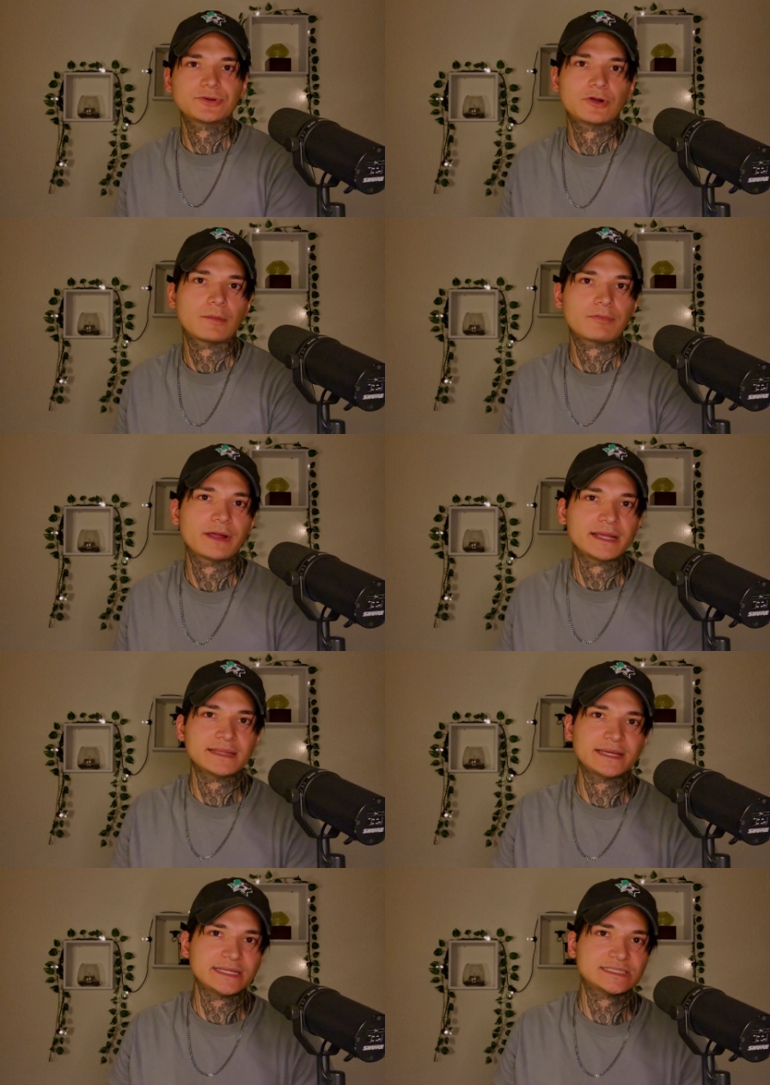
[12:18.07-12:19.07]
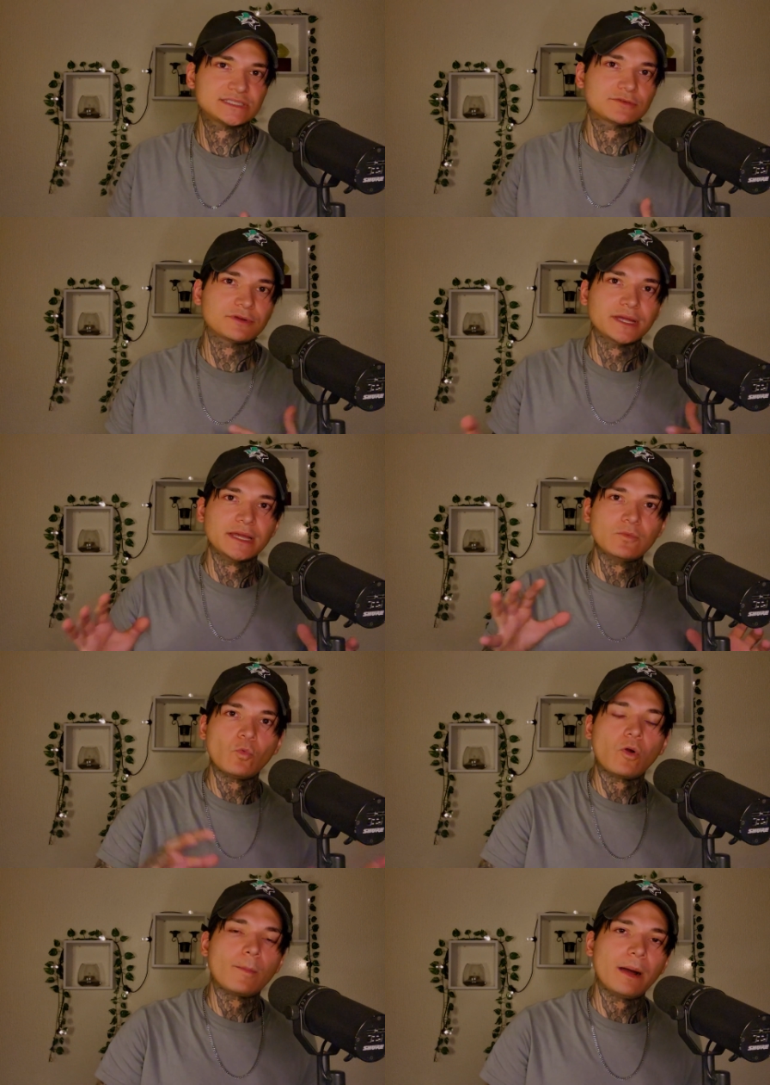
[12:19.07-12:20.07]
incorporate these 3
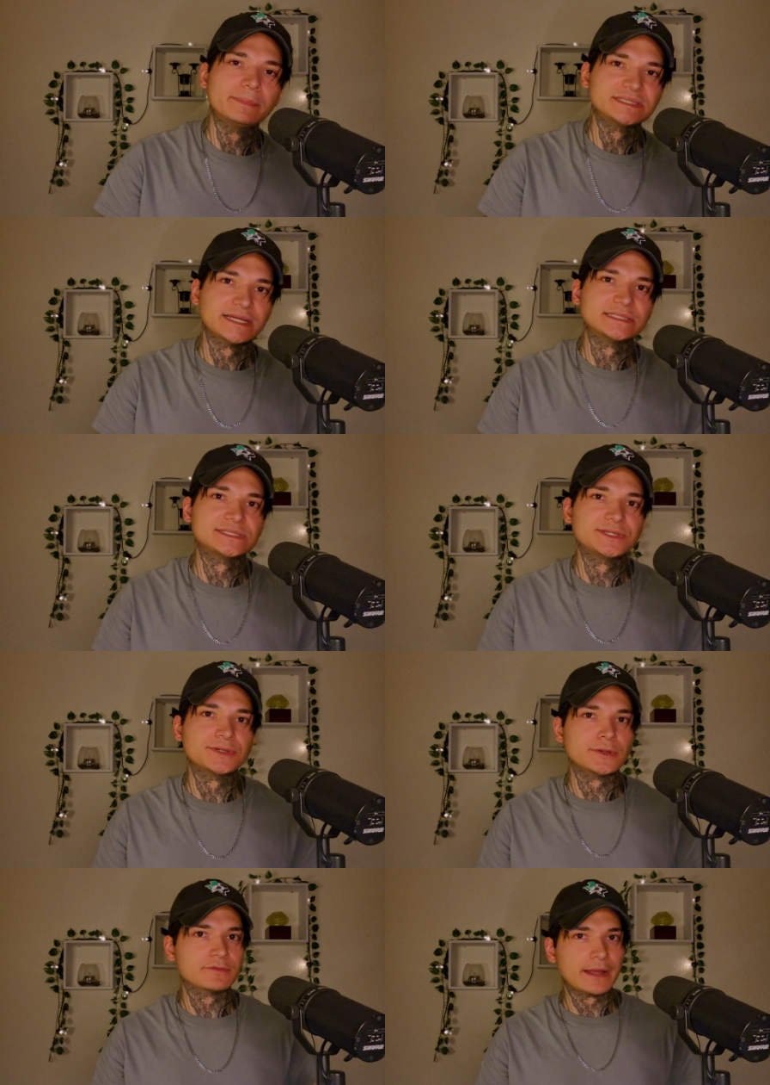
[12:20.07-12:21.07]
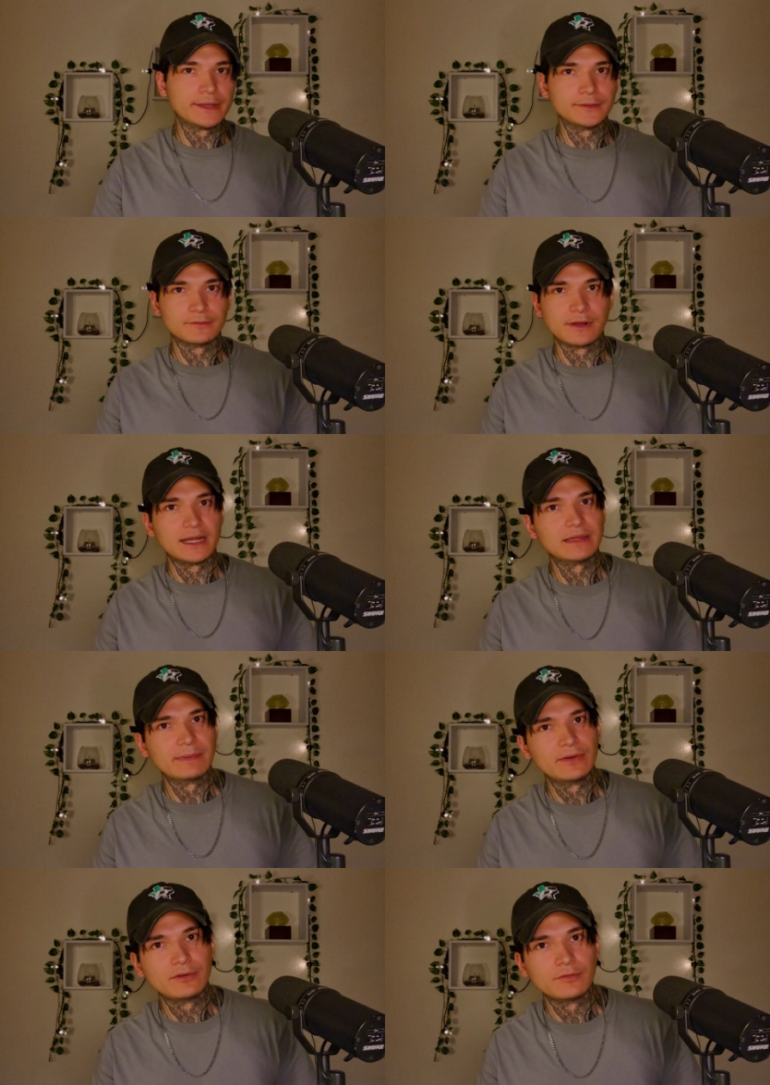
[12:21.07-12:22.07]
warm-ups into your regular rock and
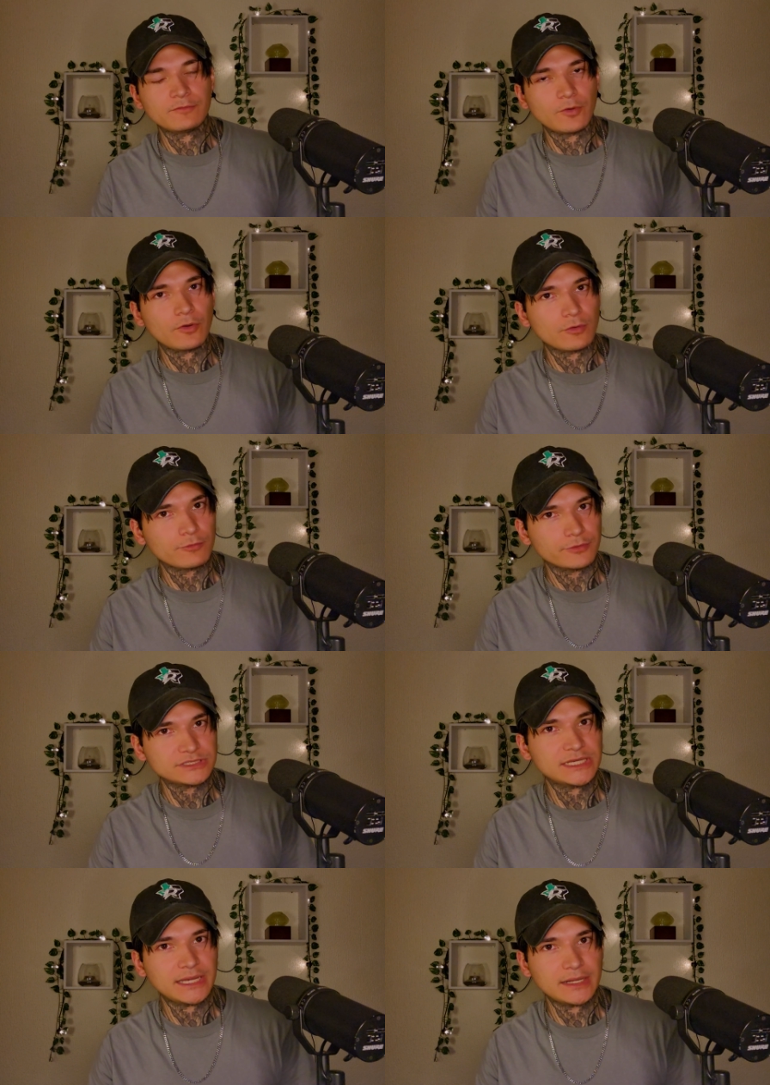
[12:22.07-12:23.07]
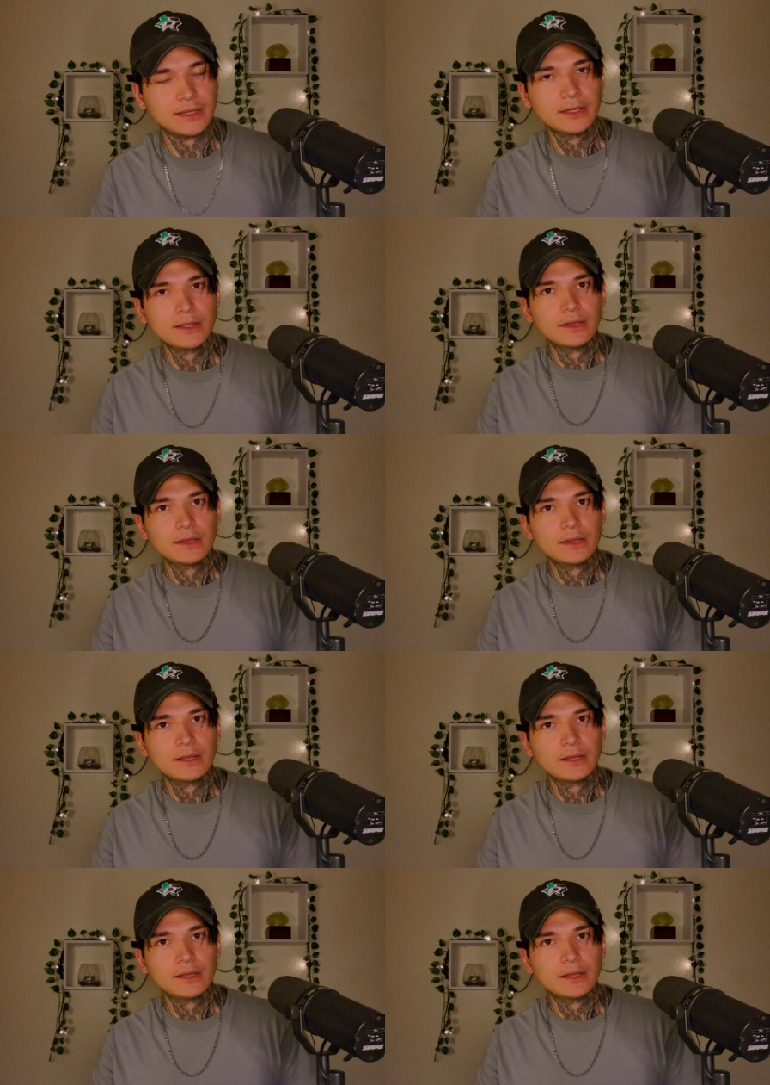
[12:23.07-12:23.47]
metal vocal routine,